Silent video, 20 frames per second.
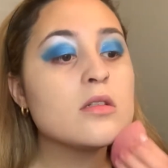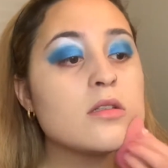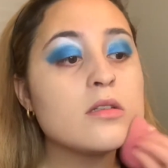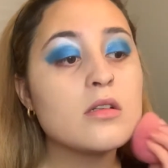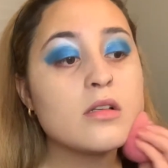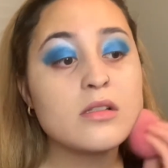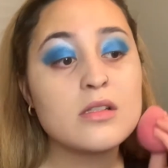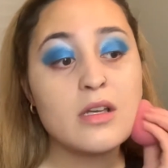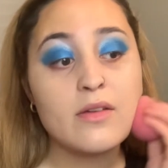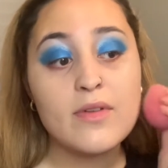
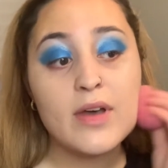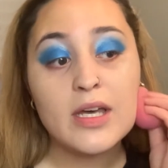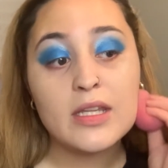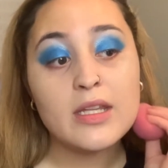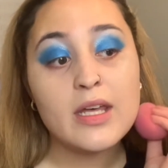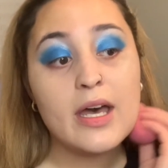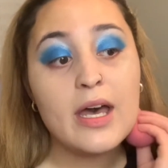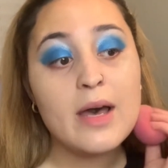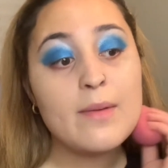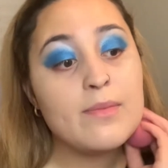So I've had that
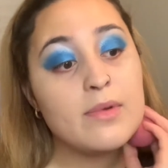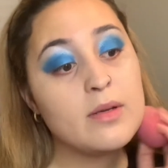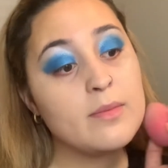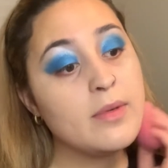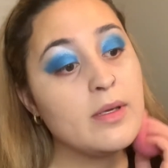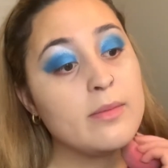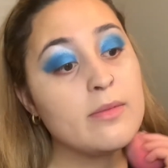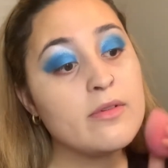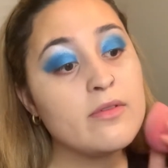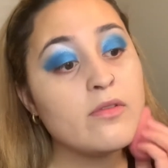happen to me
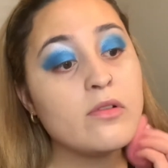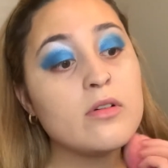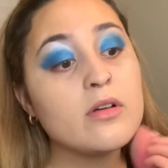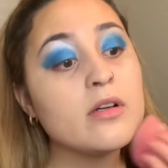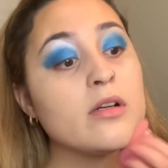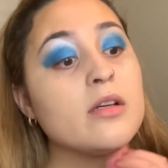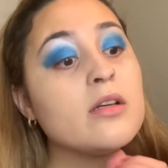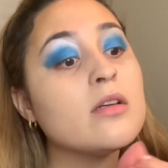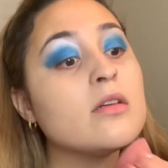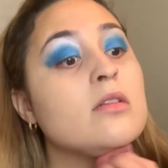before
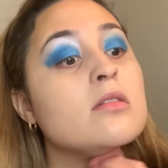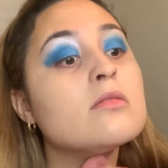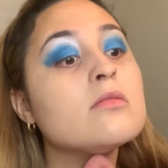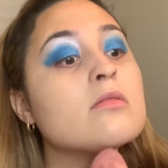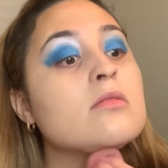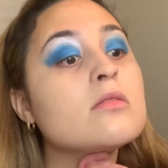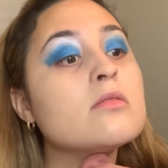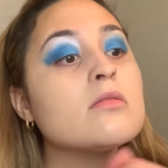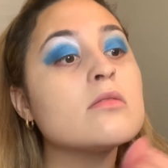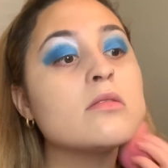and
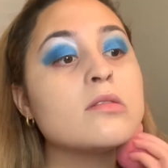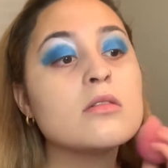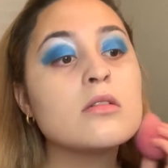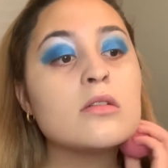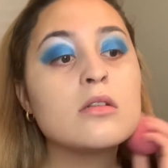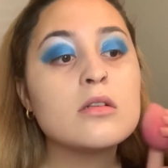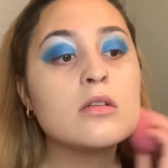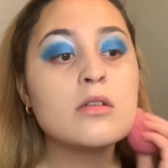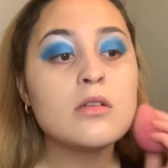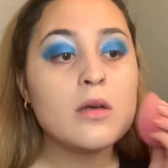
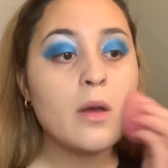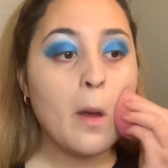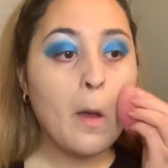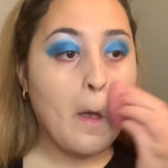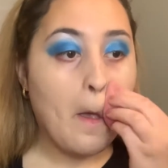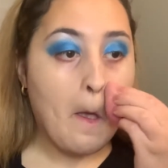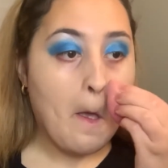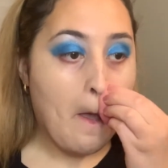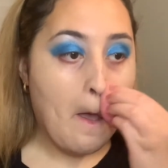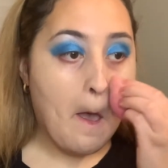
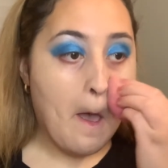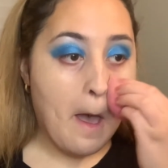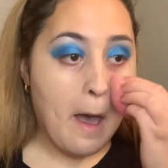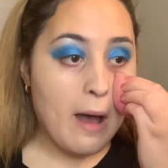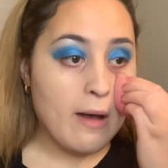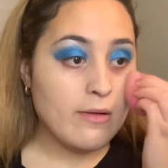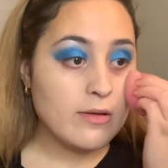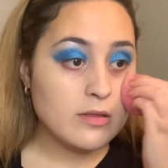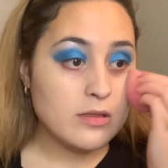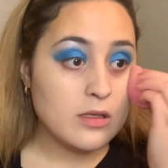I
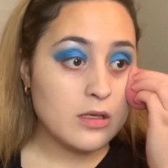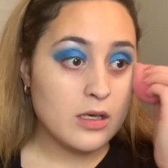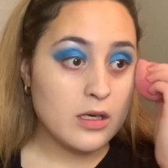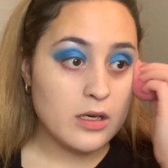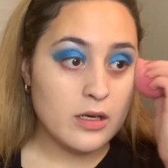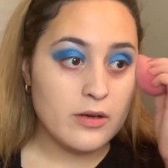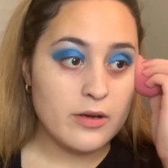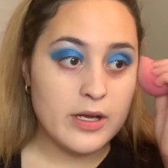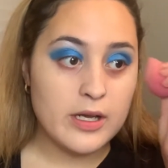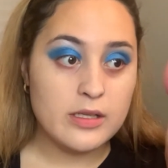was looking
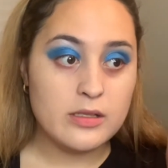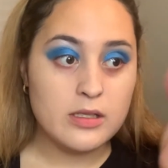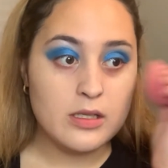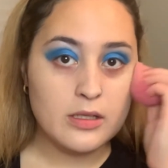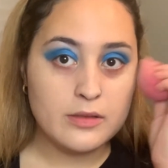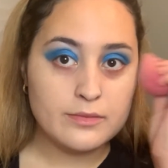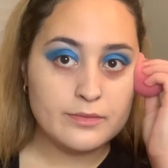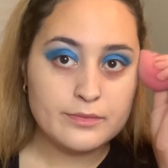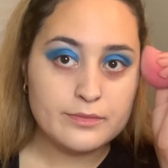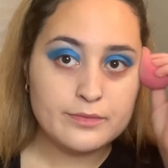crazy.
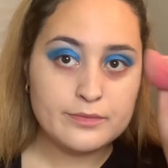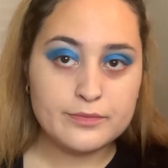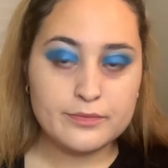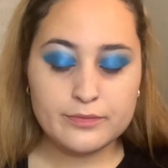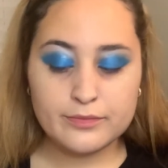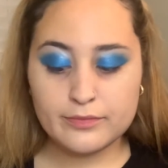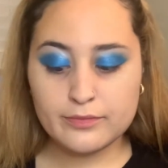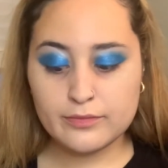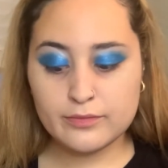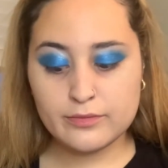
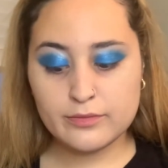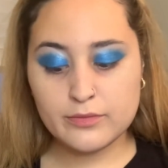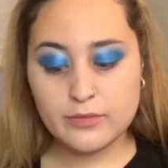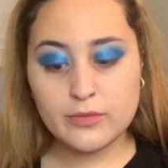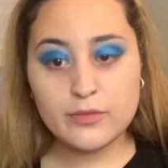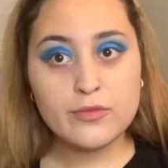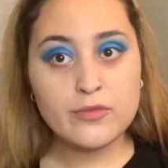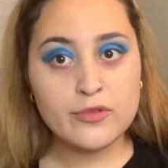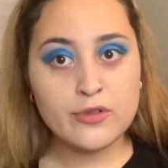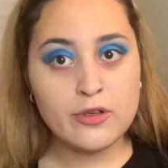
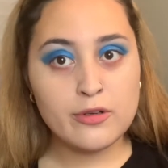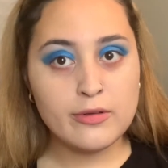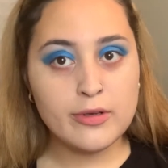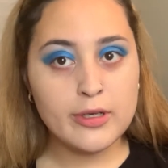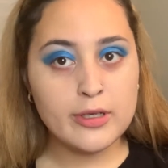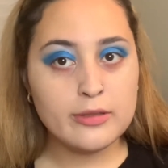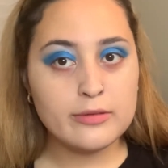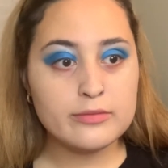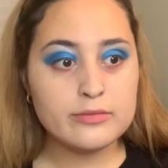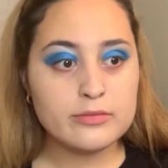For
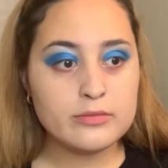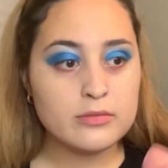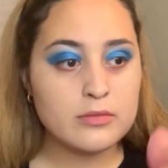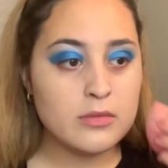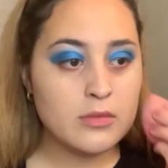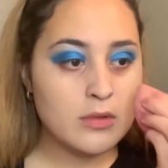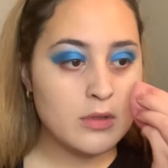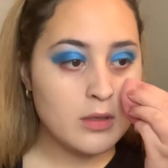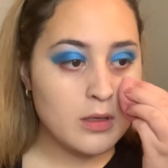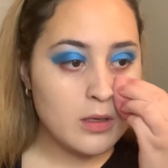real.
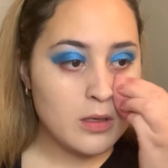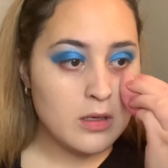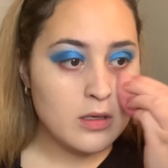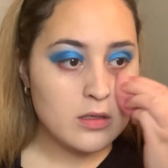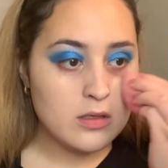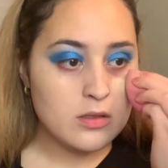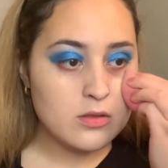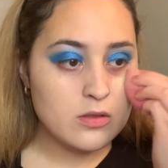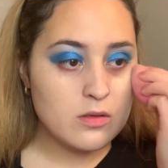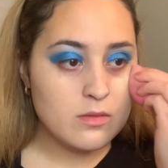
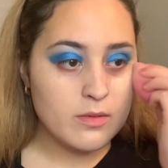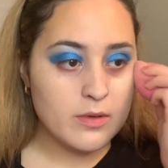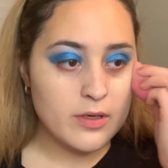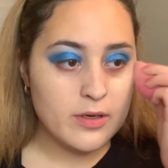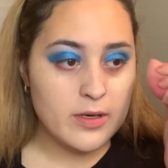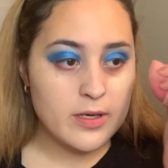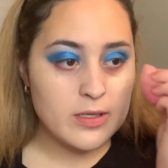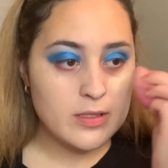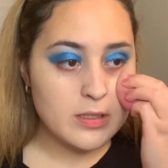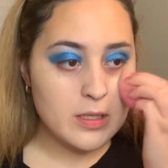Super
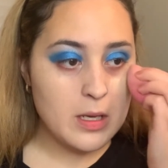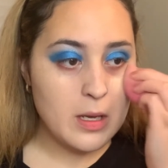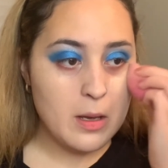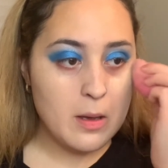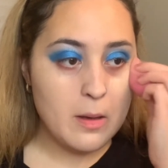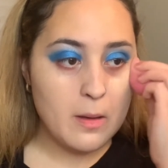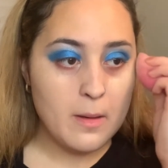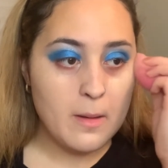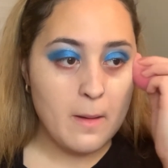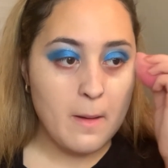crazy.
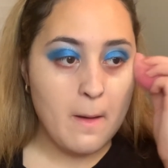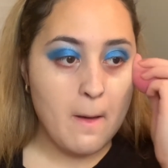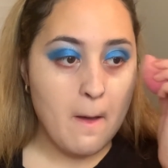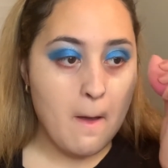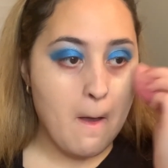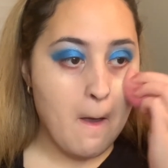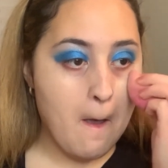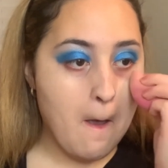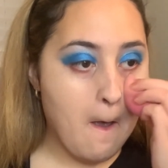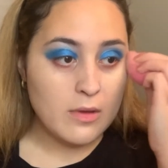
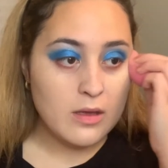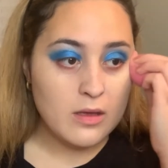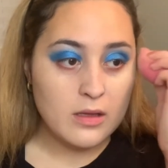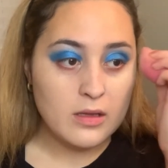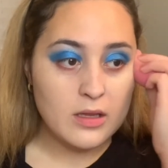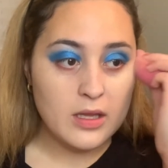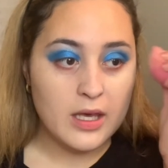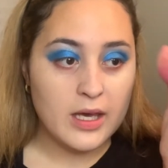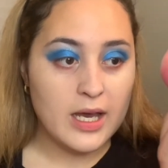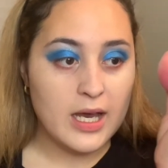
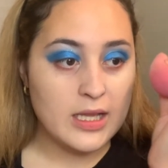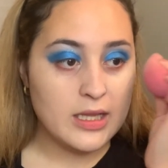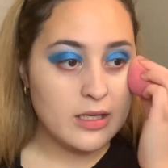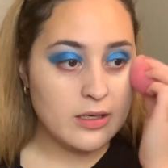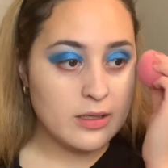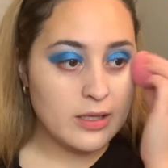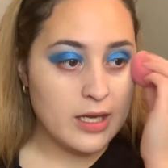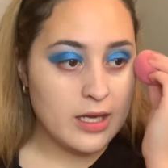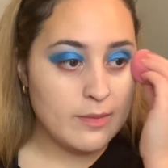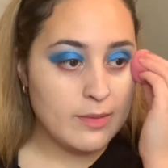Like I literally
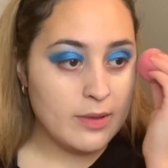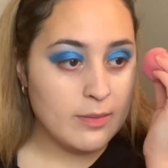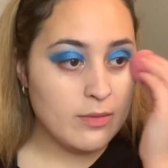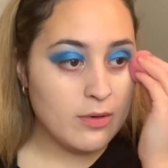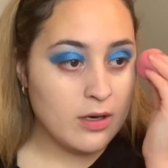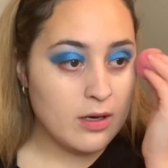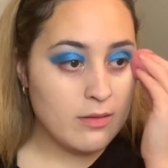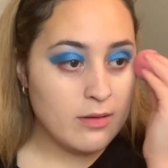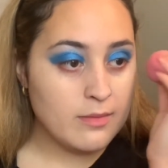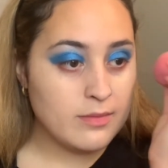had people
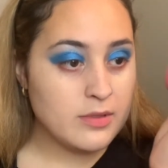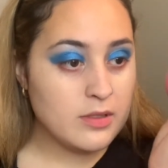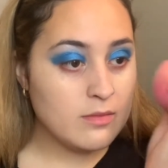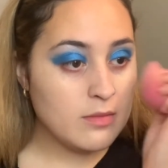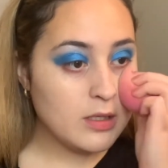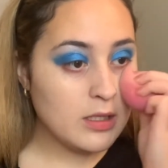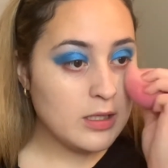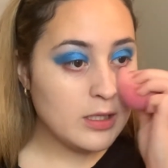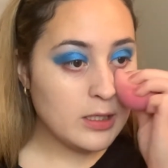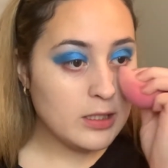come up to me,
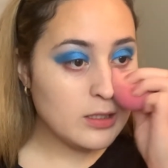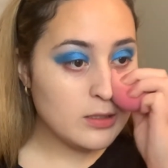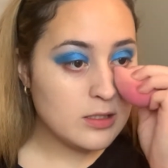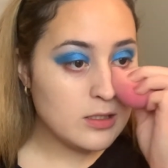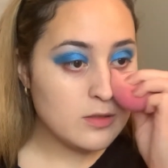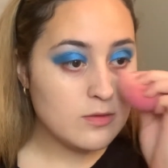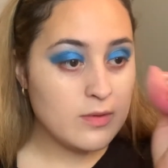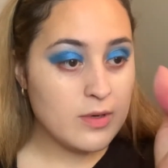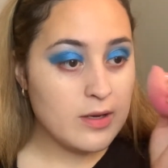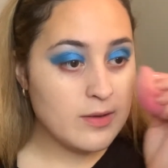like this is
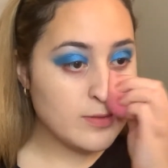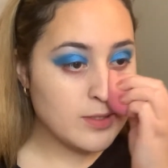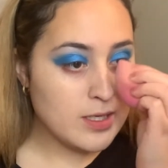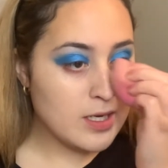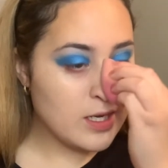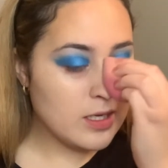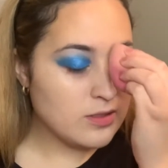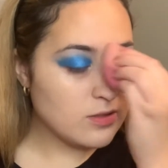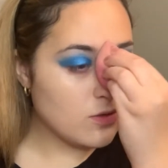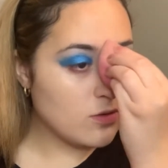when I was in high
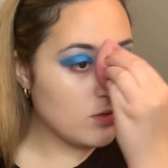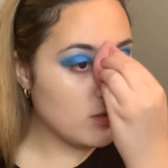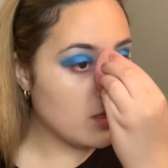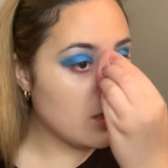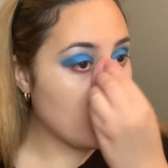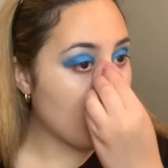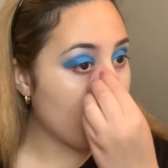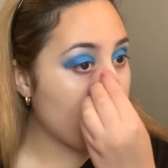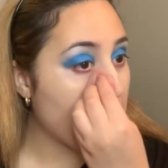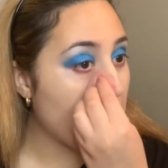school though.